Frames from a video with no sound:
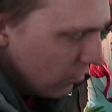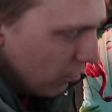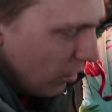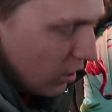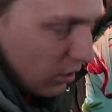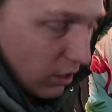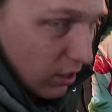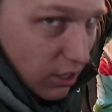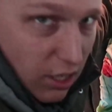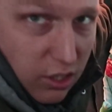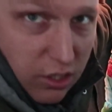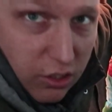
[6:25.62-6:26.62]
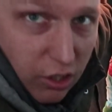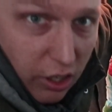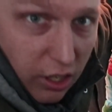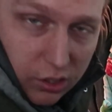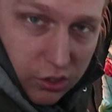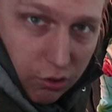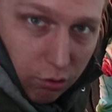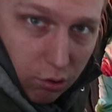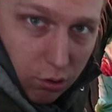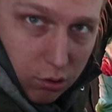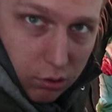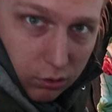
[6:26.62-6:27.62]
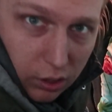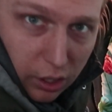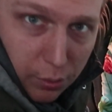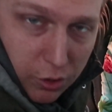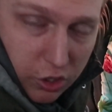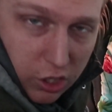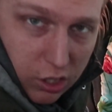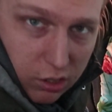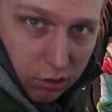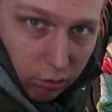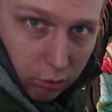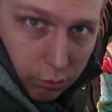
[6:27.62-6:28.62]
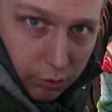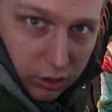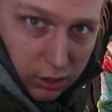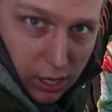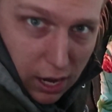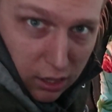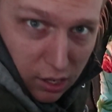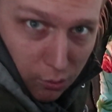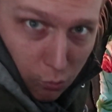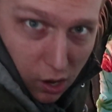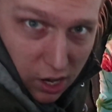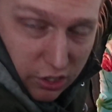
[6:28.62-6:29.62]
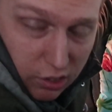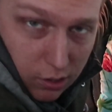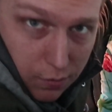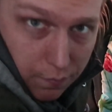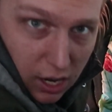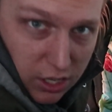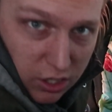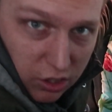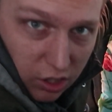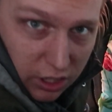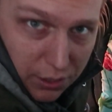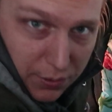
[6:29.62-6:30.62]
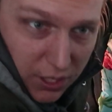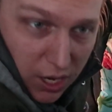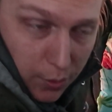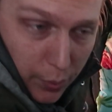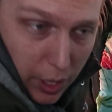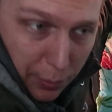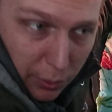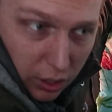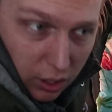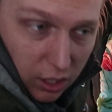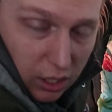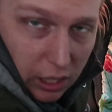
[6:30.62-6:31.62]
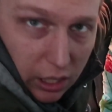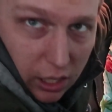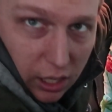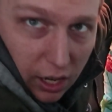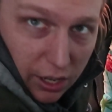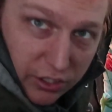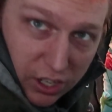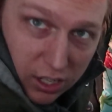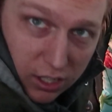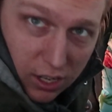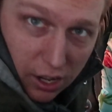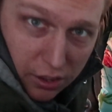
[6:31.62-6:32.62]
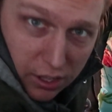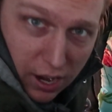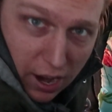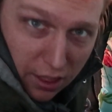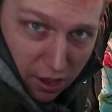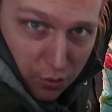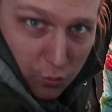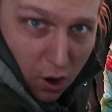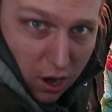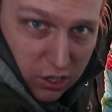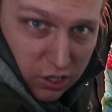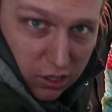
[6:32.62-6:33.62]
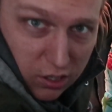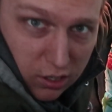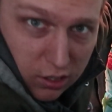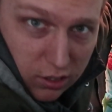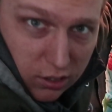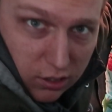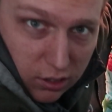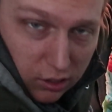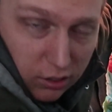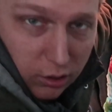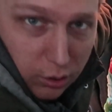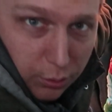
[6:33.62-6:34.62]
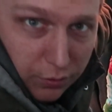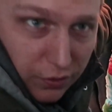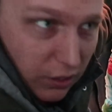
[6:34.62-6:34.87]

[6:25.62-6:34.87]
So what I did is I just took a screw, like a machine screw with a nylon washer. I just took some sandpaper. I sanded down the nylon washer until it would